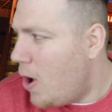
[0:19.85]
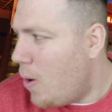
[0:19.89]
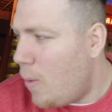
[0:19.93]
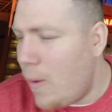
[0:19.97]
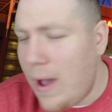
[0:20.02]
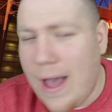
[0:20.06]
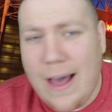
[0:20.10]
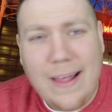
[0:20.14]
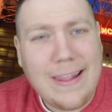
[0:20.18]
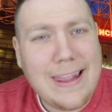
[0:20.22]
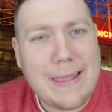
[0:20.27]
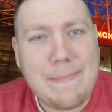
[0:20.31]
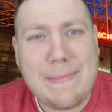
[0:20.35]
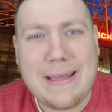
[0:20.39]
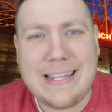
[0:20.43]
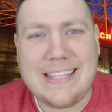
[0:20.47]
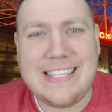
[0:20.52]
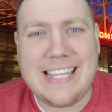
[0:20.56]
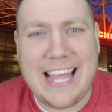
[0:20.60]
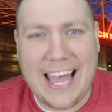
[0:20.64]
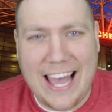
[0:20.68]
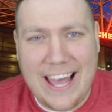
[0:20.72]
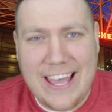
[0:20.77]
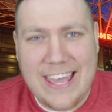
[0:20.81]
Well, let me
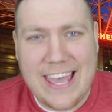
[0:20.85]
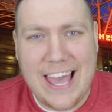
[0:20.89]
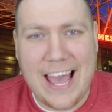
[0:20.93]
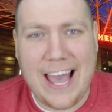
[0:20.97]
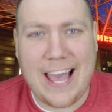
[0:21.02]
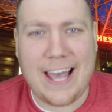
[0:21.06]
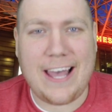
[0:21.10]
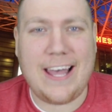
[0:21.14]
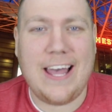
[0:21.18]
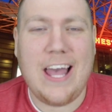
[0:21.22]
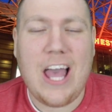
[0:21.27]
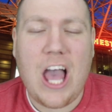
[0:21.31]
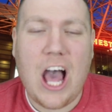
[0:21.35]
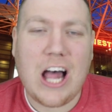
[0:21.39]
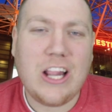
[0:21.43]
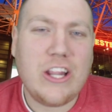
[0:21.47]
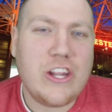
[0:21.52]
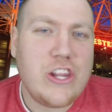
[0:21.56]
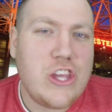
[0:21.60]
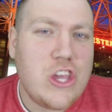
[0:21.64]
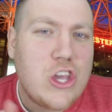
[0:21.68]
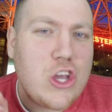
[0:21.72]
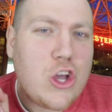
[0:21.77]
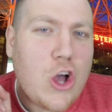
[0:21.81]
tell you, a
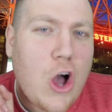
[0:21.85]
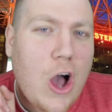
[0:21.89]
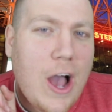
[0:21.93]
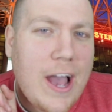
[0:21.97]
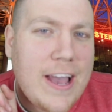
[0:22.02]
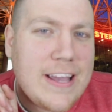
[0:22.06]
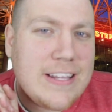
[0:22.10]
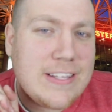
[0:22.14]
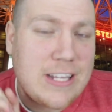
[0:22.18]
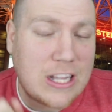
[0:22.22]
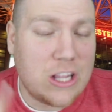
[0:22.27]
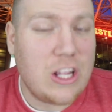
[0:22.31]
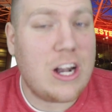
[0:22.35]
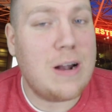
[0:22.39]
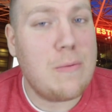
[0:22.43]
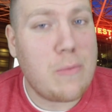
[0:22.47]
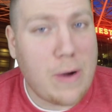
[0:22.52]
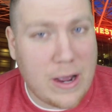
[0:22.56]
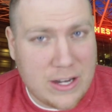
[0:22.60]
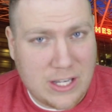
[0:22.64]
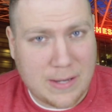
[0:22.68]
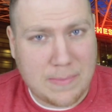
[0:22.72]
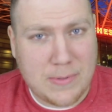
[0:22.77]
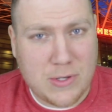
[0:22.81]
lot of you guys, a lot of
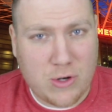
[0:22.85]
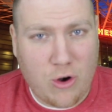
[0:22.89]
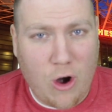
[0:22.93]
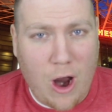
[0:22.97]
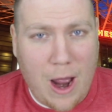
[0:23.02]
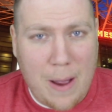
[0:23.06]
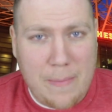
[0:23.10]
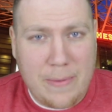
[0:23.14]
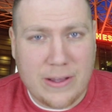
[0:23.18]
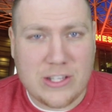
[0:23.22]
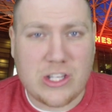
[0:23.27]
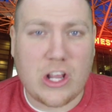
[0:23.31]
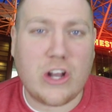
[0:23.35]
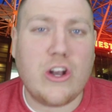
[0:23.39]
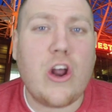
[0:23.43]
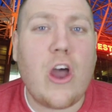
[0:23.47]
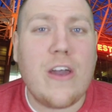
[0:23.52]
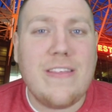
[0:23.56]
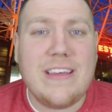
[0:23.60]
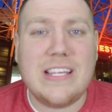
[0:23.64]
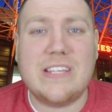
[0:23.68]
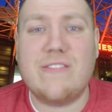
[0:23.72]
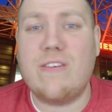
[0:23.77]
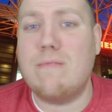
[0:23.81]
my subscribers, I
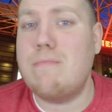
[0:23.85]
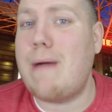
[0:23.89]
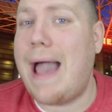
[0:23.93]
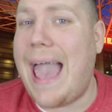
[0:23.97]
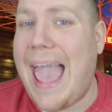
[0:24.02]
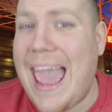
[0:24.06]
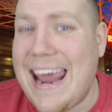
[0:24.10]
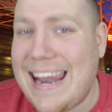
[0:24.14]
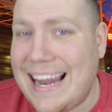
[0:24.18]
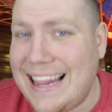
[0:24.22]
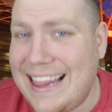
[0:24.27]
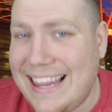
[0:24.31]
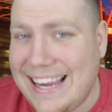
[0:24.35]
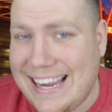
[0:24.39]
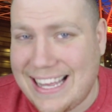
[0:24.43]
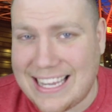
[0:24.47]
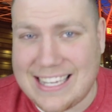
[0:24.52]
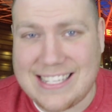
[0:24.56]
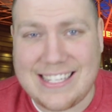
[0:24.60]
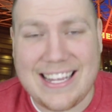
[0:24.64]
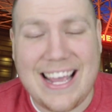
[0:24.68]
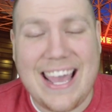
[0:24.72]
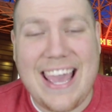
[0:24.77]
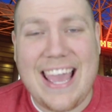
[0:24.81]
know this from my
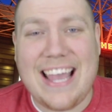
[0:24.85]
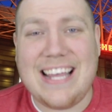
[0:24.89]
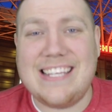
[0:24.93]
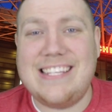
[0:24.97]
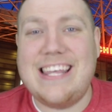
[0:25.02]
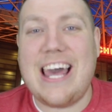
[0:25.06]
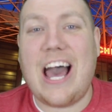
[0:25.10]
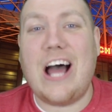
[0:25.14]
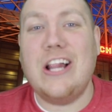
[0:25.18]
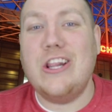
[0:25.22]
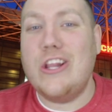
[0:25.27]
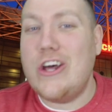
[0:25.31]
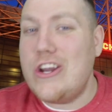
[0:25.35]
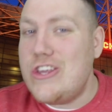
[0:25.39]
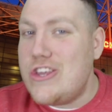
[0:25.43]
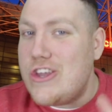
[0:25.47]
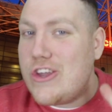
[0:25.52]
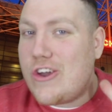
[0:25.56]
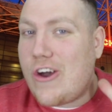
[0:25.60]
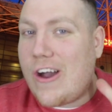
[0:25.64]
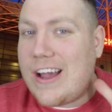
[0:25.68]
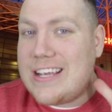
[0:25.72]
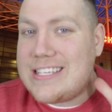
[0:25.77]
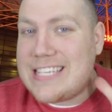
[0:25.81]
analytics, is that a lot of
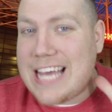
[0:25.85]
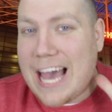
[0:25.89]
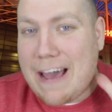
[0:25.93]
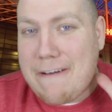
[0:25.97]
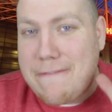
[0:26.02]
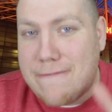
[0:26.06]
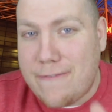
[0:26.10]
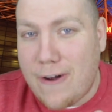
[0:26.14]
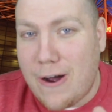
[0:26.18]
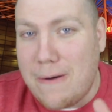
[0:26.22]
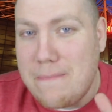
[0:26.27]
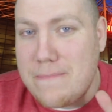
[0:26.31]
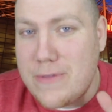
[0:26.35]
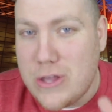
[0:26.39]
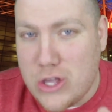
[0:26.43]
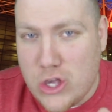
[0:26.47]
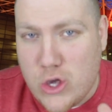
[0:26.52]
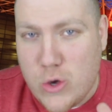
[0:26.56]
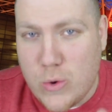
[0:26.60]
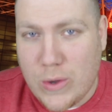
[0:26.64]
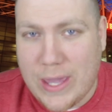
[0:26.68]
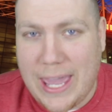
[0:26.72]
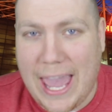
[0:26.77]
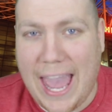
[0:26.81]
you guys are from the
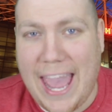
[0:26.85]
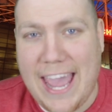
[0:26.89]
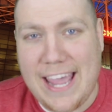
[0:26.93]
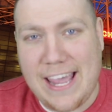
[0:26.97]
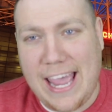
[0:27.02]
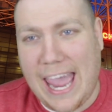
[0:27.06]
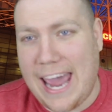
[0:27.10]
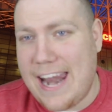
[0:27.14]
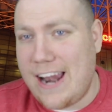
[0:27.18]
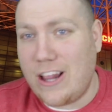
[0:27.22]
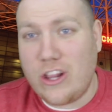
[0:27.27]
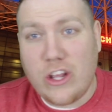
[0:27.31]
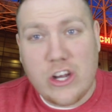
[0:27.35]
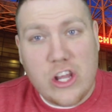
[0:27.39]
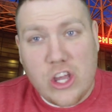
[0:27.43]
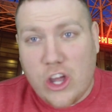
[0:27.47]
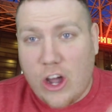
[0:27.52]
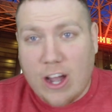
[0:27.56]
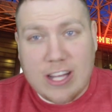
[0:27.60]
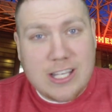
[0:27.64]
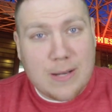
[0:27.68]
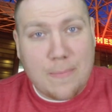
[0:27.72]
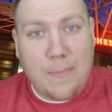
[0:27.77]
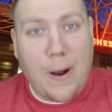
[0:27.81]
UK, and a lot of you
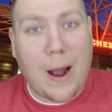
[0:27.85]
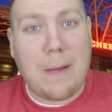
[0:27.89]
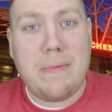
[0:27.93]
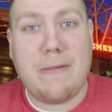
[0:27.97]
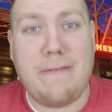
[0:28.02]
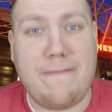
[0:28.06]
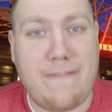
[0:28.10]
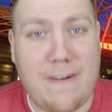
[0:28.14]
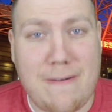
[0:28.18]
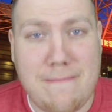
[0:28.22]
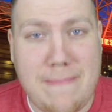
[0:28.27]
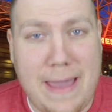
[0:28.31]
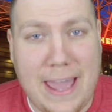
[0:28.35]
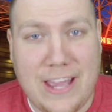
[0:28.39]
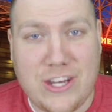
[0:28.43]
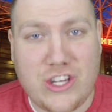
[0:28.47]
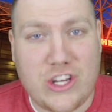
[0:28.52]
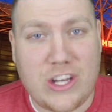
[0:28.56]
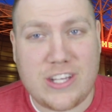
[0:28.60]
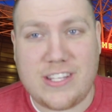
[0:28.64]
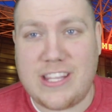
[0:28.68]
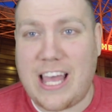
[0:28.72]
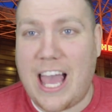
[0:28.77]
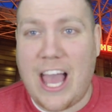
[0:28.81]
guys are probably from
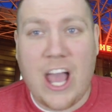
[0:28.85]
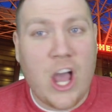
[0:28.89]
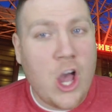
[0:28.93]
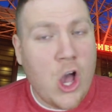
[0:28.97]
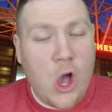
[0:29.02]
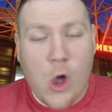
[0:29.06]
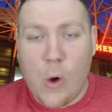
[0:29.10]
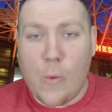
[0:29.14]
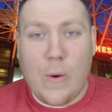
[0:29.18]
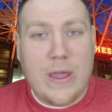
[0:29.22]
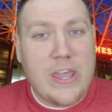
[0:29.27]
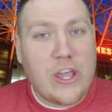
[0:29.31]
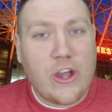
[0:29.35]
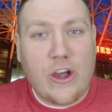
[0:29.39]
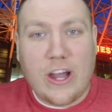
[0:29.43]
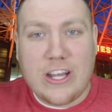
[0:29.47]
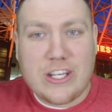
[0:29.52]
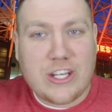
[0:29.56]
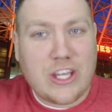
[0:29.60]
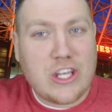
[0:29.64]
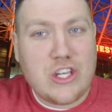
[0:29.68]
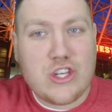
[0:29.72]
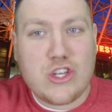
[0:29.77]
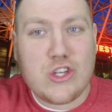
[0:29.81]
Manchester, where you
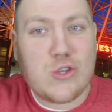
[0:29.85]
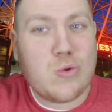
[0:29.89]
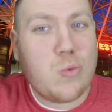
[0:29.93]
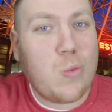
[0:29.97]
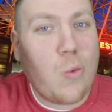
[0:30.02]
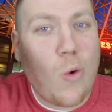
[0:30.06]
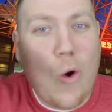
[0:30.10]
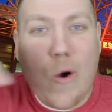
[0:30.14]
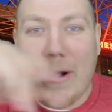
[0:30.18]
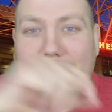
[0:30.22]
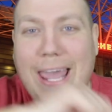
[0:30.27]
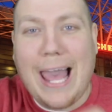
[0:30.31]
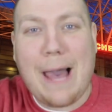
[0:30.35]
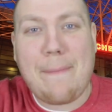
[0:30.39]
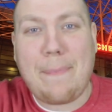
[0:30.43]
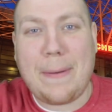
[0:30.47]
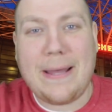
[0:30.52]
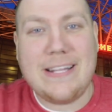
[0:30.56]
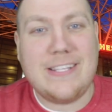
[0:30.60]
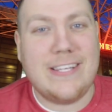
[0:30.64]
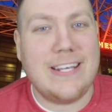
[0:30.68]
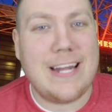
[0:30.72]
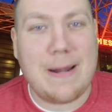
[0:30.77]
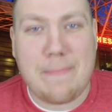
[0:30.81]
guys can just walk up
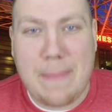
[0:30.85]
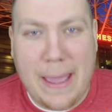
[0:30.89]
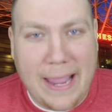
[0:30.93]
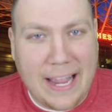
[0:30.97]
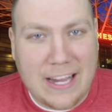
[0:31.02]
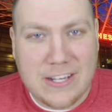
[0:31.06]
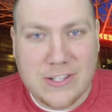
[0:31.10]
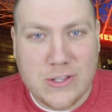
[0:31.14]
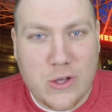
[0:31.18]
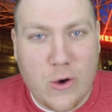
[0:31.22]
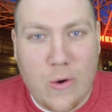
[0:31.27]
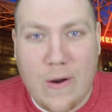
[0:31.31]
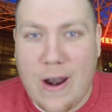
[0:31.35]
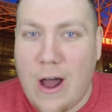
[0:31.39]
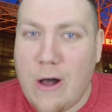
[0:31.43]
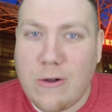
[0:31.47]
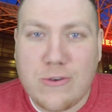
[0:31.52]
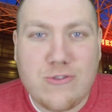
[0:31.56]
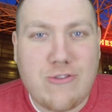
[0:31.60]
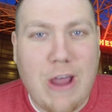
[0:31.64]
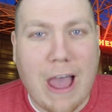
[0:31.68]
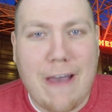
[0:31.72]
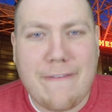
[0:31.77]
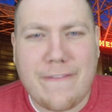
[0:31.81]
to the mega store at
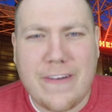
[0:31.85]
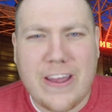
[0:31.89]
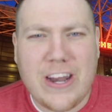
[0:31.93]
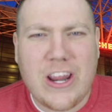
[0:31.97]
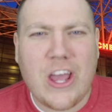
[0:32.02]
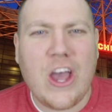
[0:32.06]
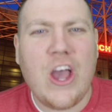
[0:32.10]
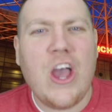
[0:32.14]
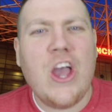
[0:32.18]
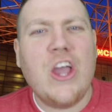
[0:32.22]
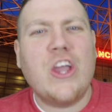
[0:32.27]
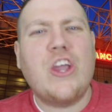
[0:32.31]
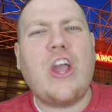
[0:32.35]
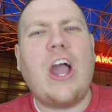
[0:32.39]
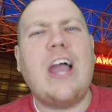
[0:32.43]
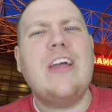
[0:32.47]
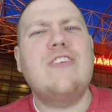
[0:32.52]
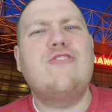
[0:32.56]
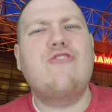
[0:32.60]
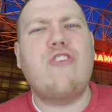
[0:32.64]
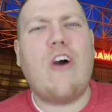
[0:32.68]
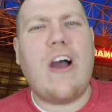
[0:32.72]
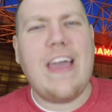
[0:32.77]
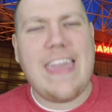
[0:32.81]
Old Trafford, go
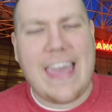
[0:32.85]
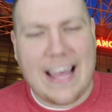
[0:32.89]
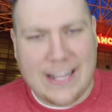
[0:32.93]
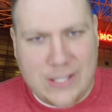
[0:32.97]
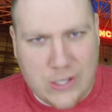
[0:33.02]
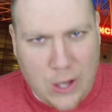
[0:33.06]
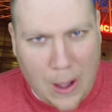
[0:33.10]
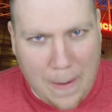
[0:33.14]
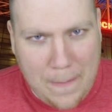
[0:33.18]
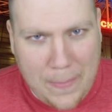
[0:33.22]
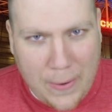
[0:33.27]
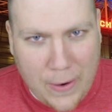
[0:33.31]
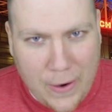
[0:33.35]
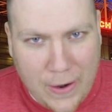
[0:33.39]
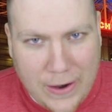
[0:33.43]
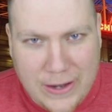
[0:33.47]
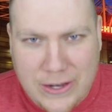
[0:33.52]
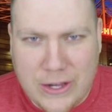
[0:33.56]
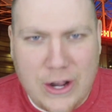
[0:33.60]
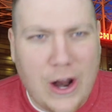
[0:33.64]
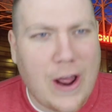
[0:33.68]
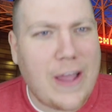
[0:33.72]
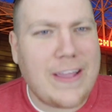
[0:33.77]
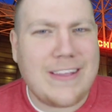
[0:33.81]
try your top
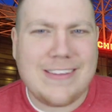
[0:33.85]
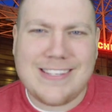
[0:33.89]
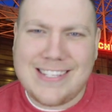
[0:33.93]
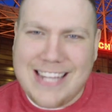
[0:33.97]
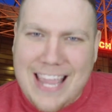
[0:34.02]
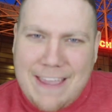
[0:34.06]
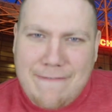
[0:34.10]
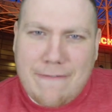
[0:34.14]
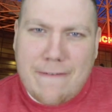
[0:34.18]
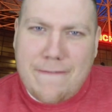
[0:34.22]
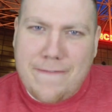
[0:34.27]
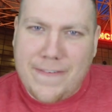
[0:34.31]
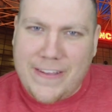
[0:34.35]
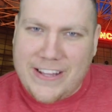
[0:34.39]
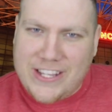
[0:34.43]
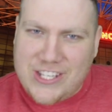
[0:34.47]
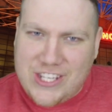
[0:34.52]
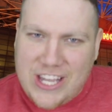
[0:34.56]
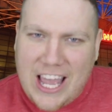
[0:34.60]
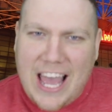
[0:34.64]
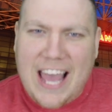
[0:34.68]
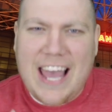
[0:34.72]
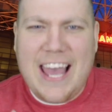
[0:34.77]
on, you know, see if it fits you.